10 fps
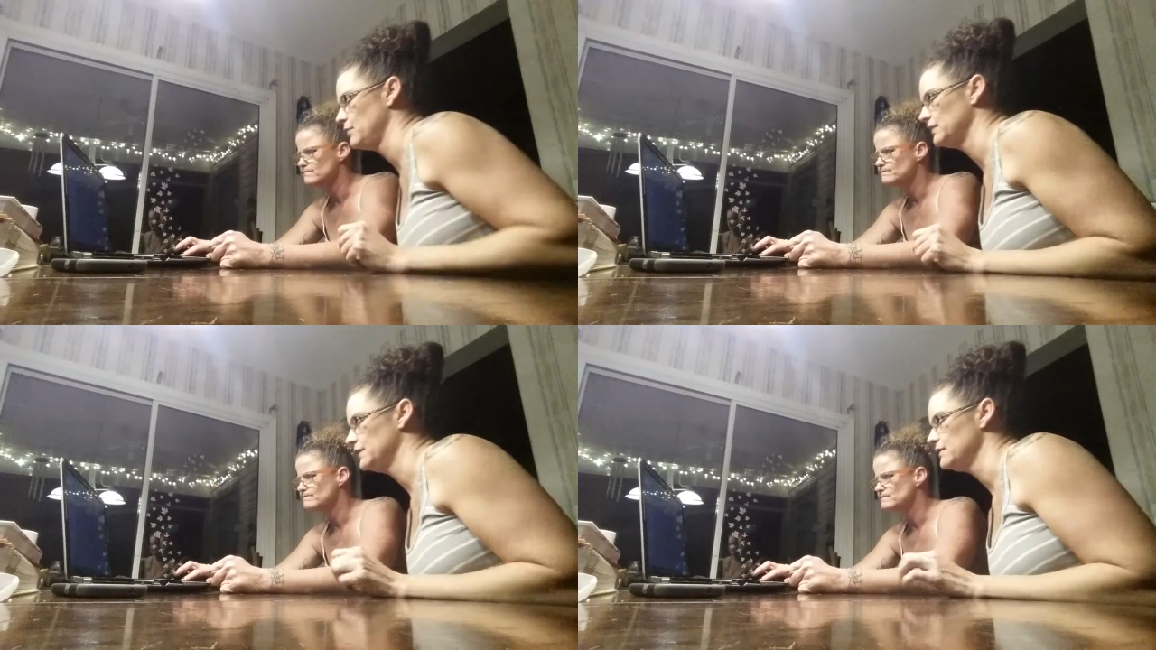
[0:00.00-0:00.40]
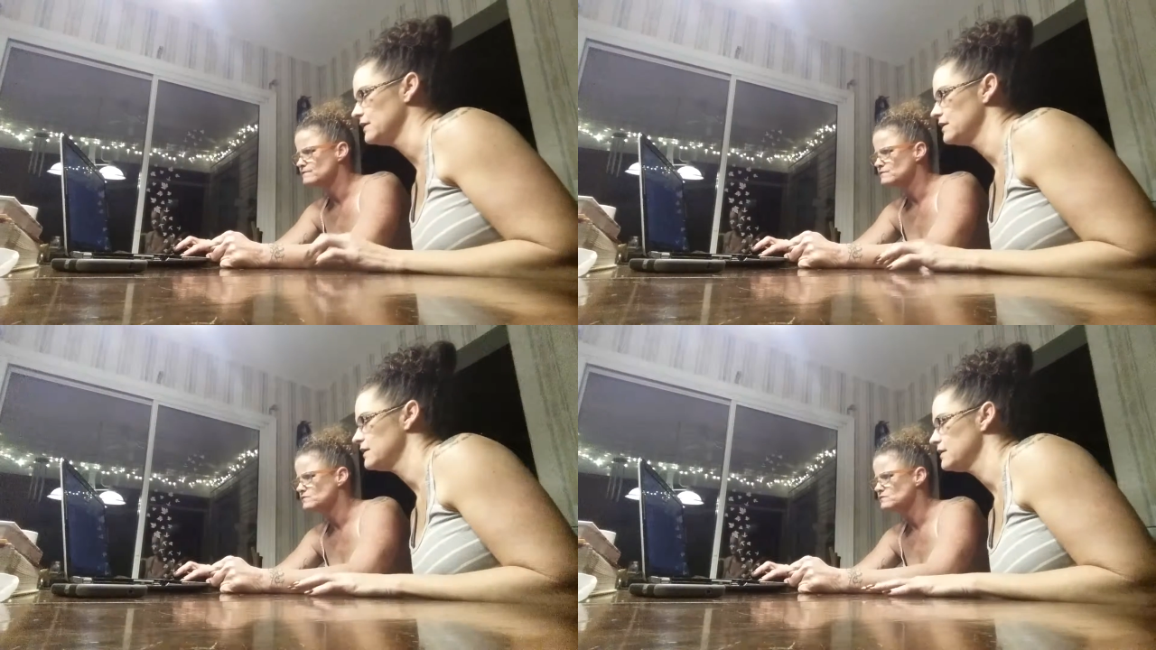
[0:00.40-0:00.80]
Speaker 1: upload?
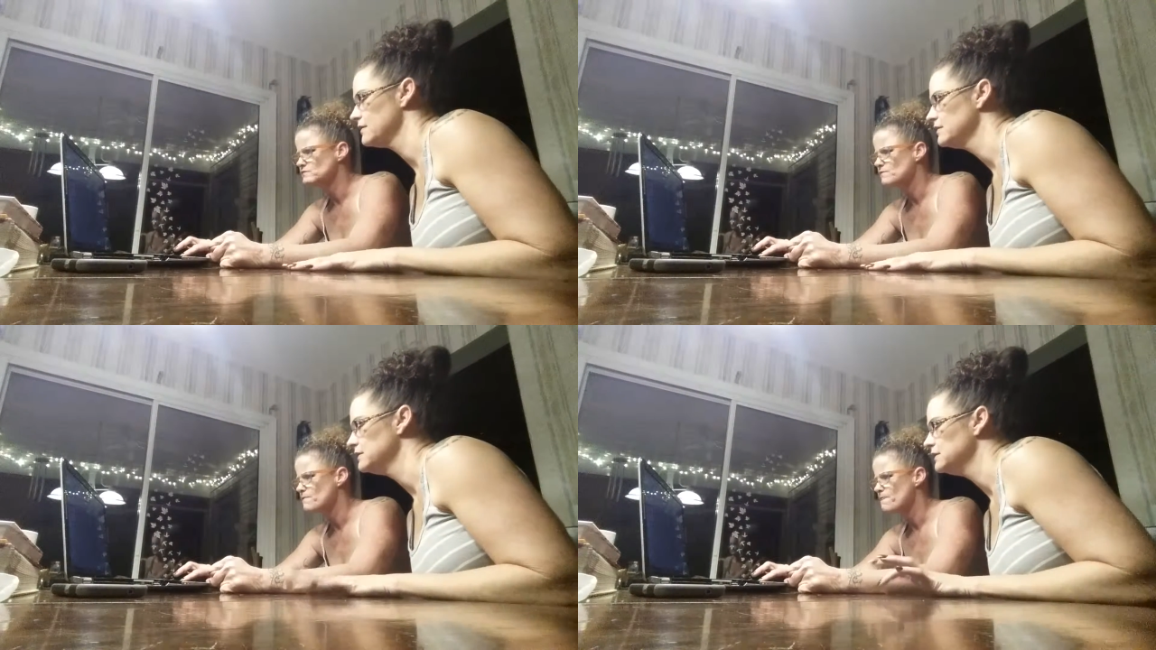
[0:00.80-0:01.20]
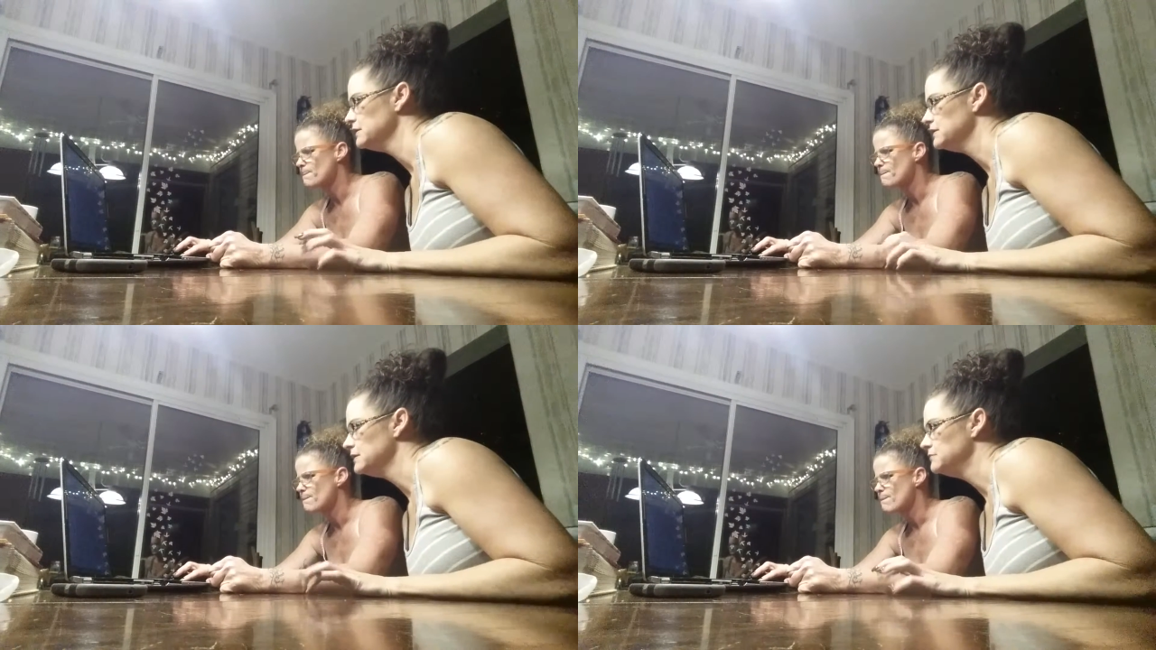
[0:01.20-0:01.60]
Mm-mm. Uh-uh.
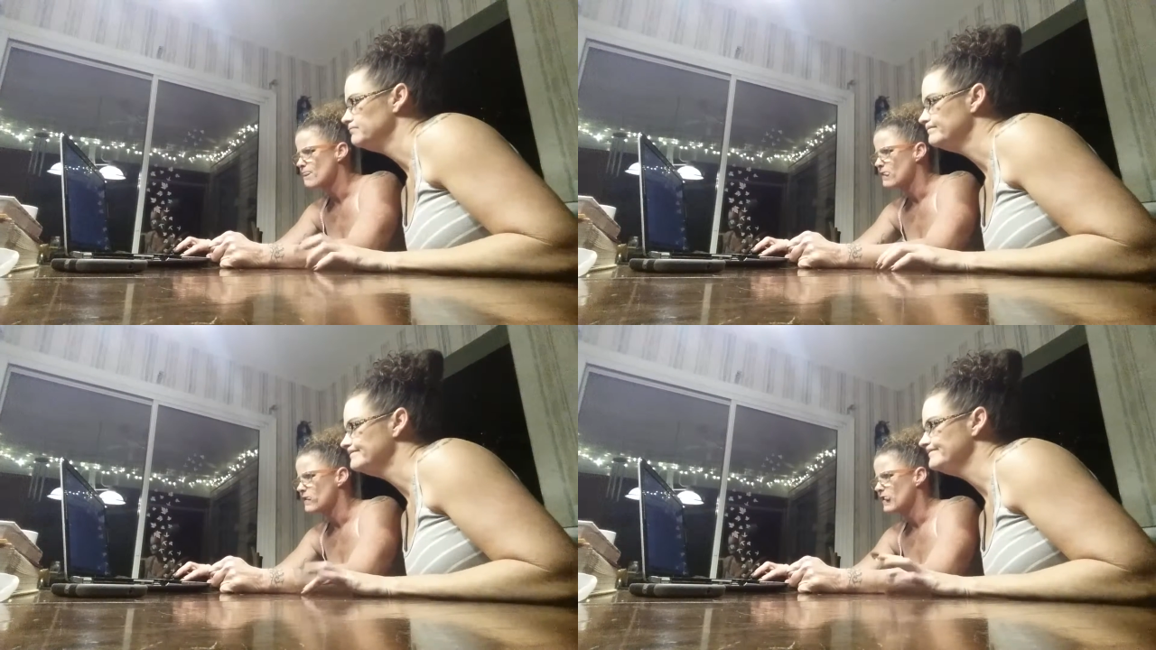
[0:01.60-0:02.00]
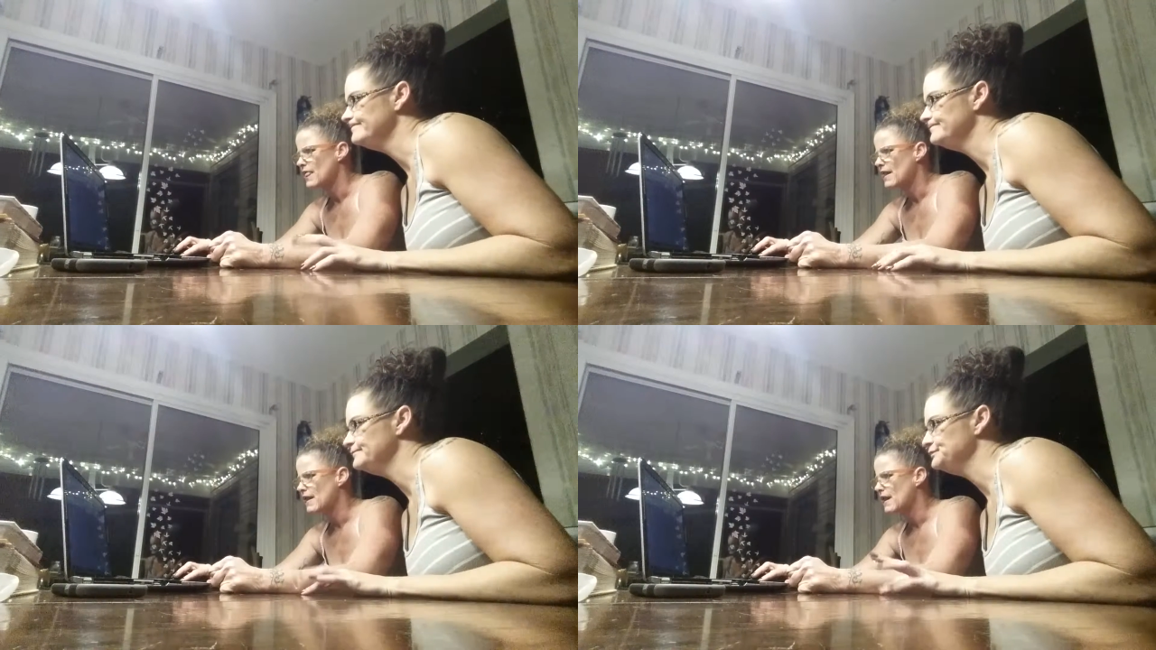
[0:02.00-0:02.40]

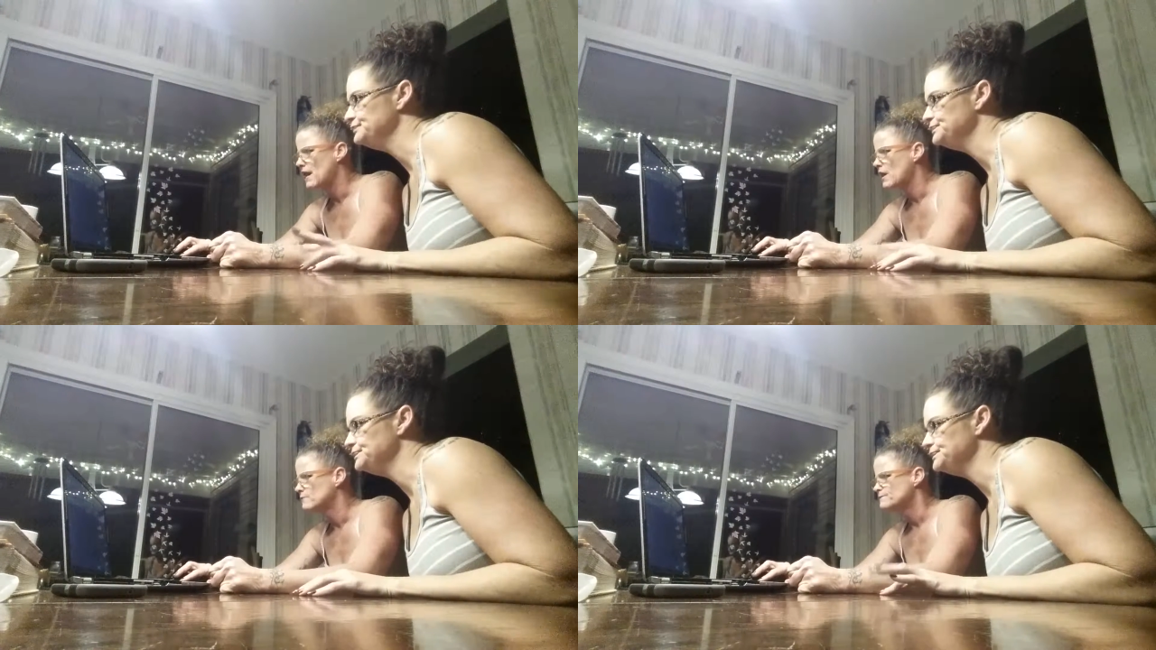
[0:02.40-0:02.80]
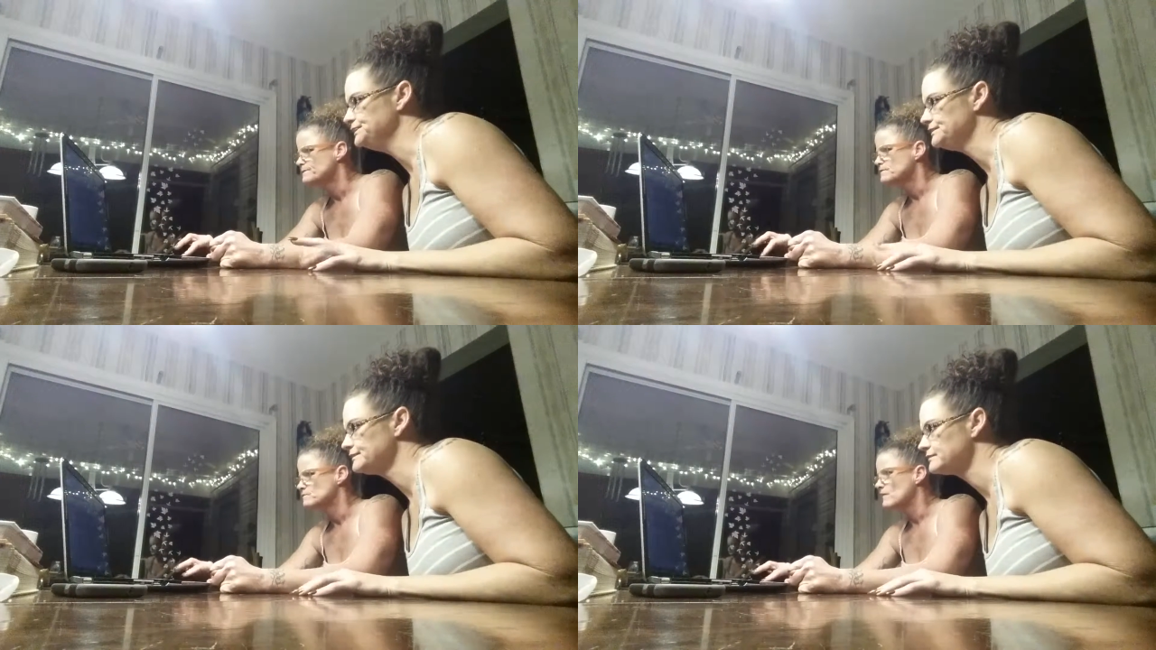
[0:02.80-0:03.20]

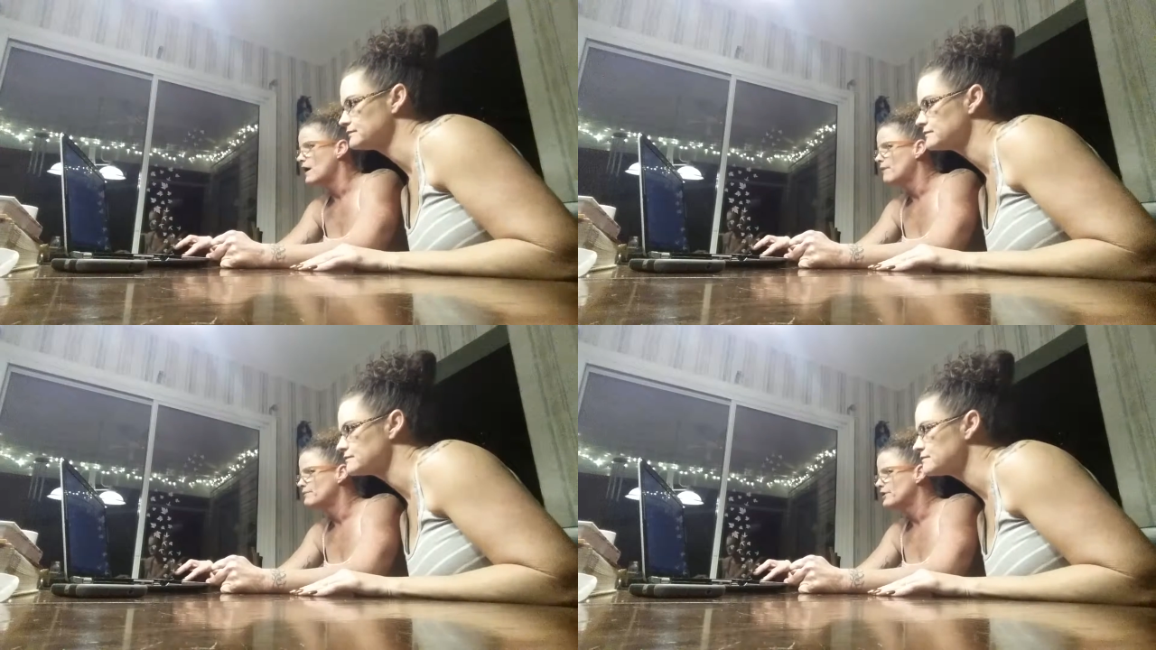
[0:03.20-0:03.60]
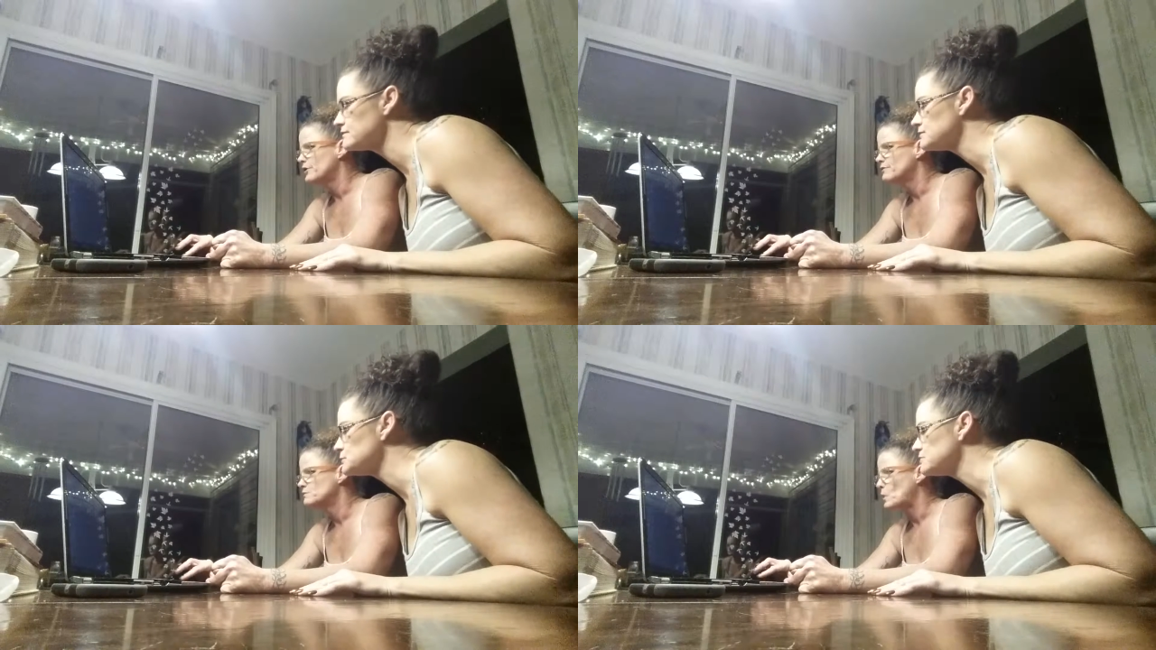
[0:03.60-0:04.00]
Hmm.
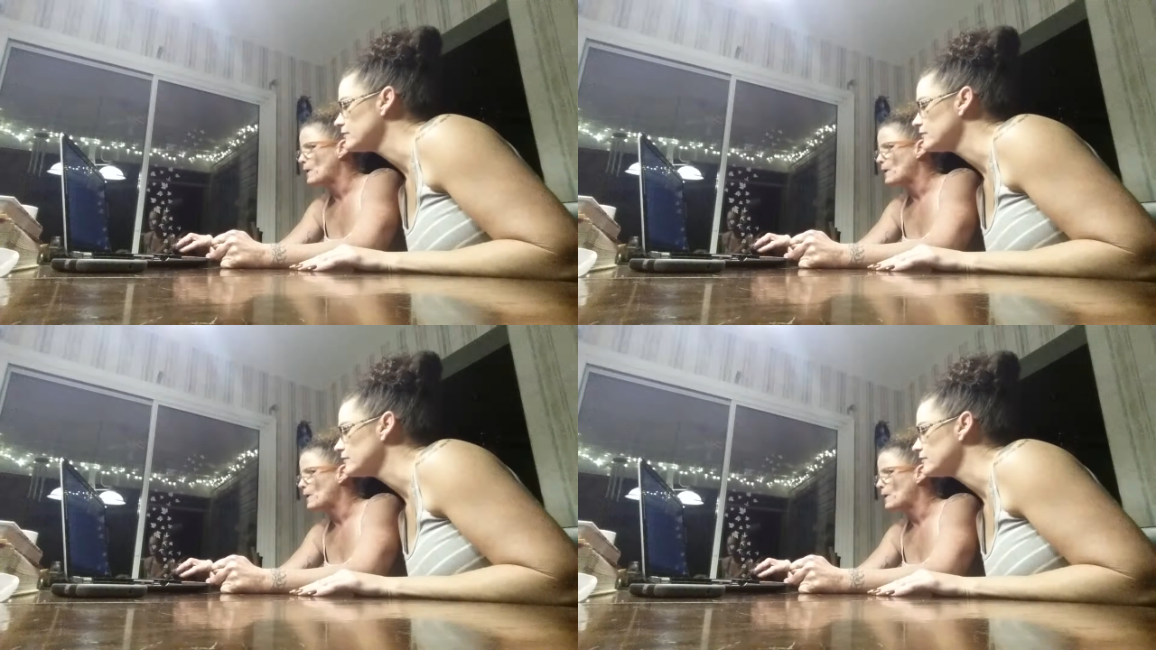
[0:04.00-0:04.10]
Upload.